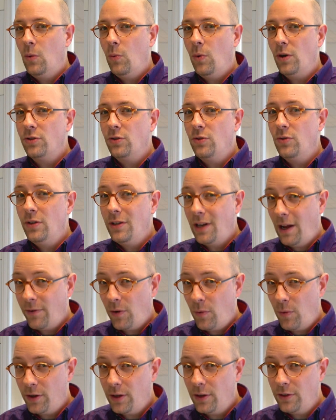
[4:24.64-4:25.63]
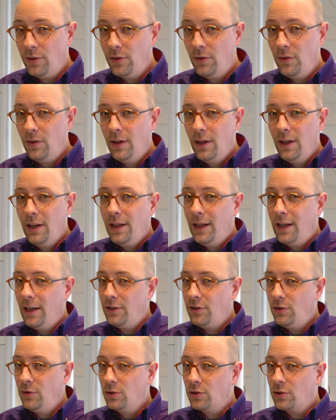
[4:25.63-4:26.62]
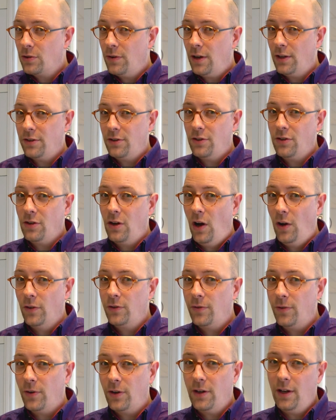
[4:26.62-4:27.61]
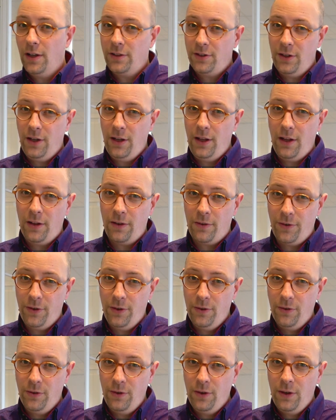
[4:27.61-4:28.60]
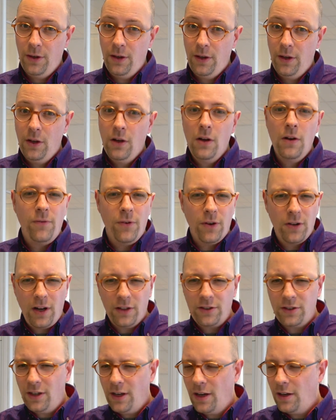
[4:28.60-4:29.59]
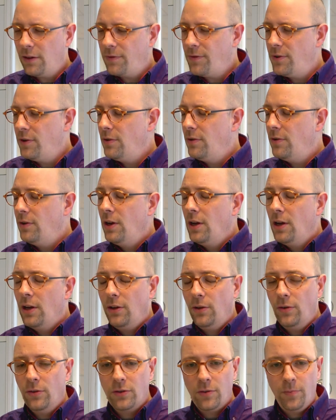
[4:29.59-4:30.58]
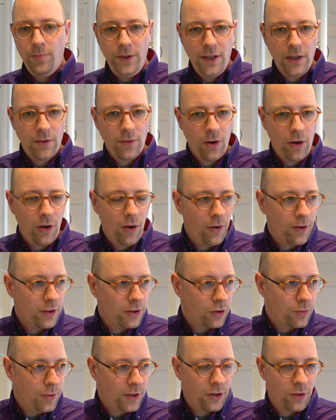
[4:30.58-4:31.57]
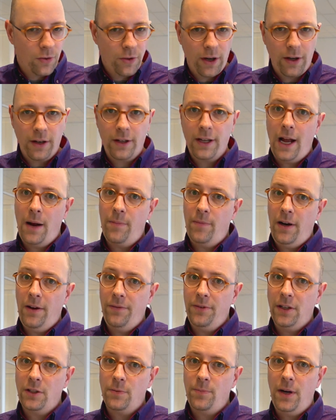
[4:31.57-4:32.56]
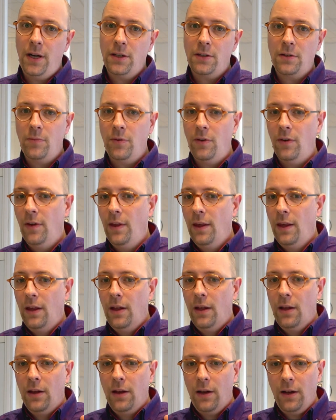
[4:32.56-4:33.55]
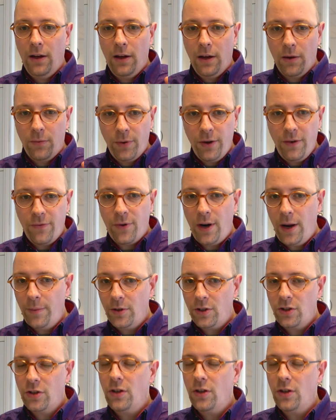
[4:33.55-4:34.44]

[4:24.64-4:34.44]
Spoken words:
What you never want to do is use cross dissolves for cuts in an interview. For cuts in an interview, use B-roll, switch to another camera if that's possible, reframe the